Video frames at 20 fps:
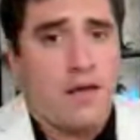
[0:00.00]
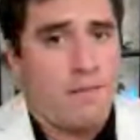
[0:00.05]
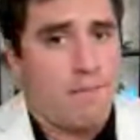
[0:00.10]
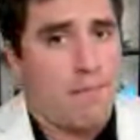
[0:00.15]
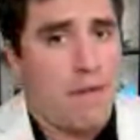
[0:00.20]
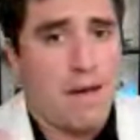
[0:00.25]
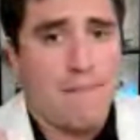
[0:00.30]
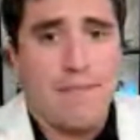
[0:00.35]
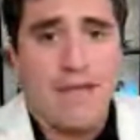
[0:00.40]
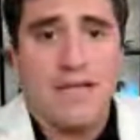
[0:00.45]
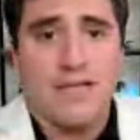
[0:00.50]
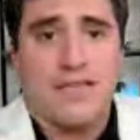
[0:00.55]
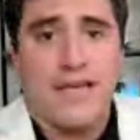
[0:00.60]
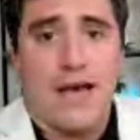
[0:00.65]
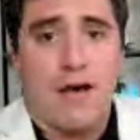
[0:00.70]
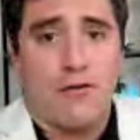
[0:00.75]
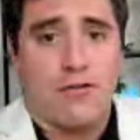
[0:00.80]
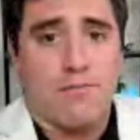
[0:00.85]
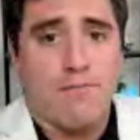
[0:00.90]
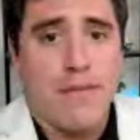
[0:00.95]
my Men's
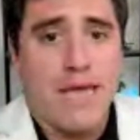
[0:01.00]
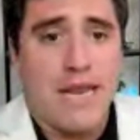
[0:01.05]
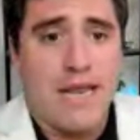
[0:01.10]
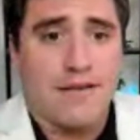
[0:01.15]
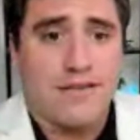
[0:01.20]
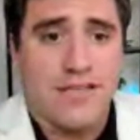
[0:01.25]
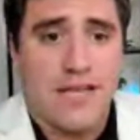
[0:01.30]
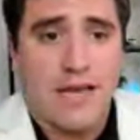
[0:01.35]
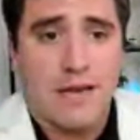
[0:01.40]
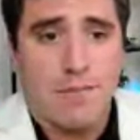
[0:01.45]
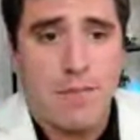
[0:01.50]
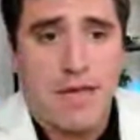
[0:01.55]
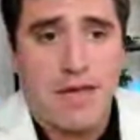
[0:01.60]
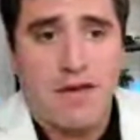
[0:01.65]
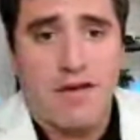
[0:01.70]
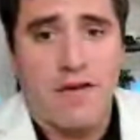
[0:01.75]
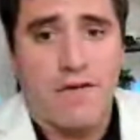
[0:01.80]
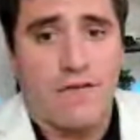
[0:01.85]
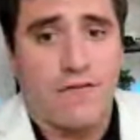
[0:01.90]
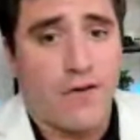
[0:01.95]
Health Minute segment
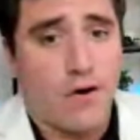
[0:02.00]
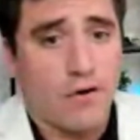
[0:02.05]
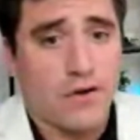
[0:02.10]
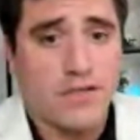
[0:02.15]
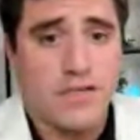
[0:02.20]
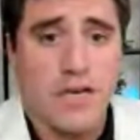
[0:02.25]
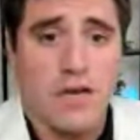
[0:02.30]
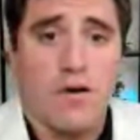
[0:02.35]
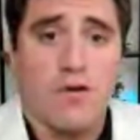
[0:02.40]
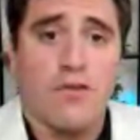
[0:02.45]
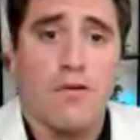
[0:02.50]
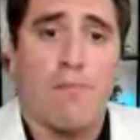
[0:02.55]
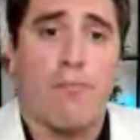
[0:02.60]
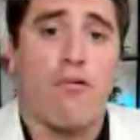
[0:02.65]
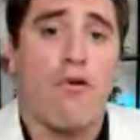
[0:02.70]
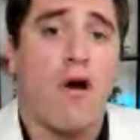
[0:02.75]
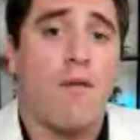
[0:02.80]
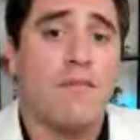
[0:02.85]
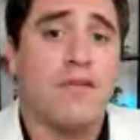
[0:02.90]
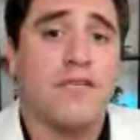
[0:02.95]
focusing on the
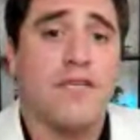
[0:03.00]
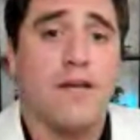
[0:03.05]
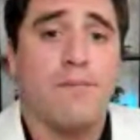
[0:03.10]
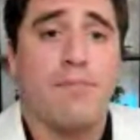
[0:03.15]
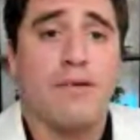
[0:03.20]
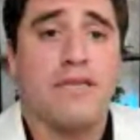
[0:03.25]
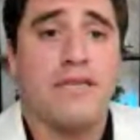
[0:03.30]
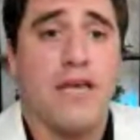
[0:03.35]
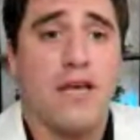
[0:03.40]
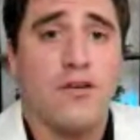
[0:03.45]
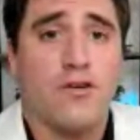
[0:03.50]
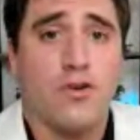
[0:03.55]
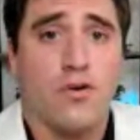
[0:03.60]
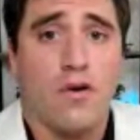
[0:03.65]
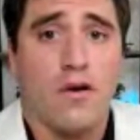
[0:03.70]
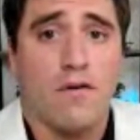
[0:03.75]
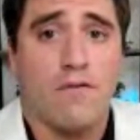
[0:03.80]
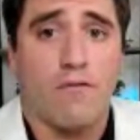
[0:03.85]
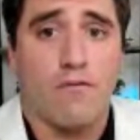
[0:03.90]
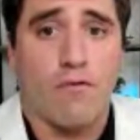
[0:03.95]
promising
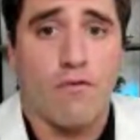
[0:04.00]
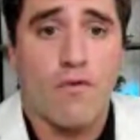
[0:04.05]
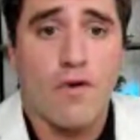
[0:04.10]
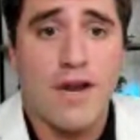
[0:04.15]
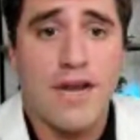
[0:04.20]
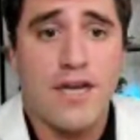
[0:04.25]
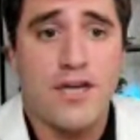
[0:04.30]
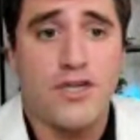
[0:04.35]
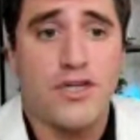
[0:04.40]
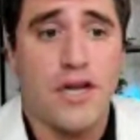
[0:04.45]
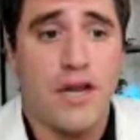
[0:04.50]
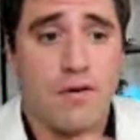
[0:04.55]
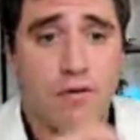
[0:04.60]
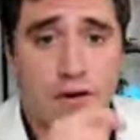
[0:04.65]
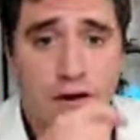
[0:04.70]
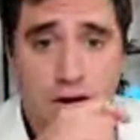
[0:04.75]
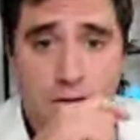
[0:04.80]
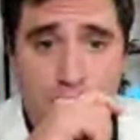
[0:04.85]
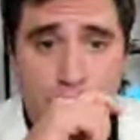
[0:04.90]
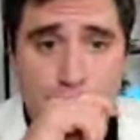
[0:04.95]
potential of
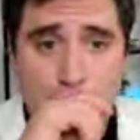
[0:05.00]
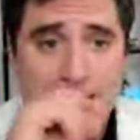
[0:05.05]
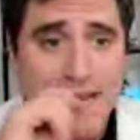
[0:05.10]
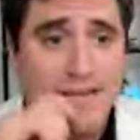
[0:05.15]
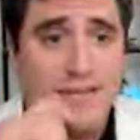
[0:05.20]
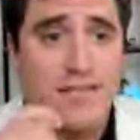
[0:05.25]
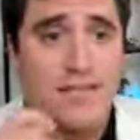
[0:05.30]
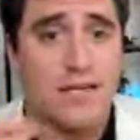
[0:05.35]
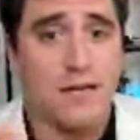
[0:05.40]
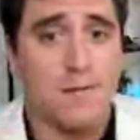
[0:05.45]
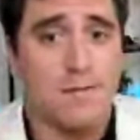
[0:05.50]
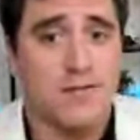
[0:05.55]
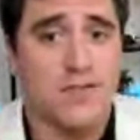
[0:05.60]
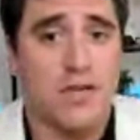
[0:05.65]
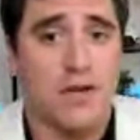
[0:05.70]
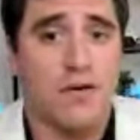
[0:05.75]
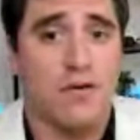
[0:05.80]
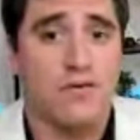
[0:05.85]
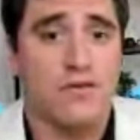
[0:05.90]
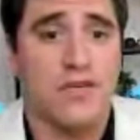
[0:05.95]
regenerative medicine.
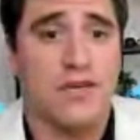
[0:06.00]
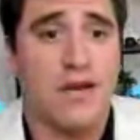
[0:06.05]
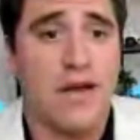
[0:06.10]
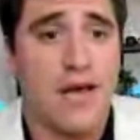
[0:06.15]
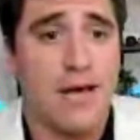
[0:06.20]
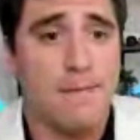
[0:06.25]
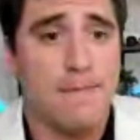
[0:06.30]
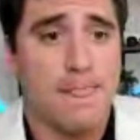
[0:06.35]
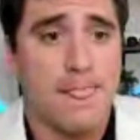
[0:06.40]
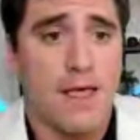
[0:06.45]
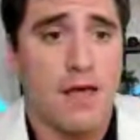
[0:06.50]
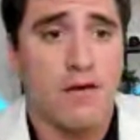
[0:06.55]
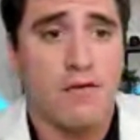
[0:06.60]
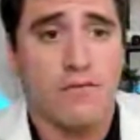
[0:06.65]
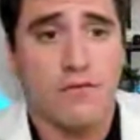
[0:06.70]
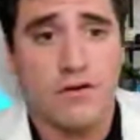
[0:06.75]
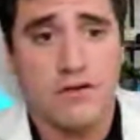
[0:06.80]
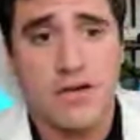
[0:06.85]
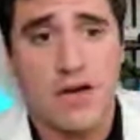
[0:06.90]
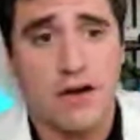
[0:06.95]
So tonight
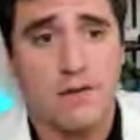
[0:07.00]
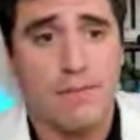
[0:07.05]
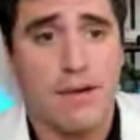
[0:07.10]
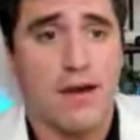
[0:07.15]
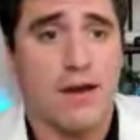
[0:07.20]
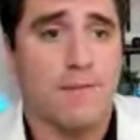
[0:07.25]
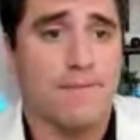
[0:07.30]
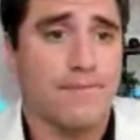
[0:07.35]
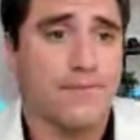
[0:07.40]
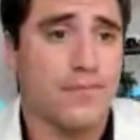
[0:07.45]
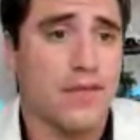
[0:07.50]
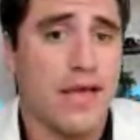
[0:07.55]
we're going to talk about it.